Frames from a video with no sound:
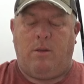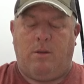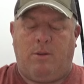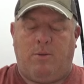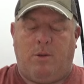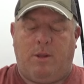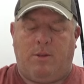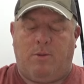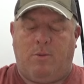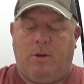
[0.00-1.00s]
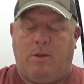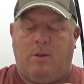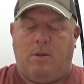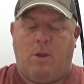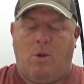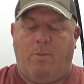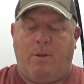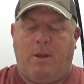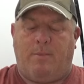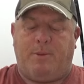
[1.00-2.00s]
This one doesn't want to
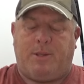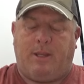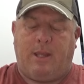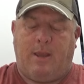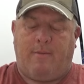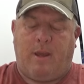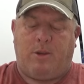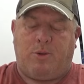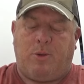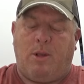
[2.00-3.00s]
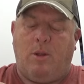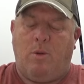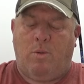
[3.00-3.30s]
open up. It's like they have extra glue.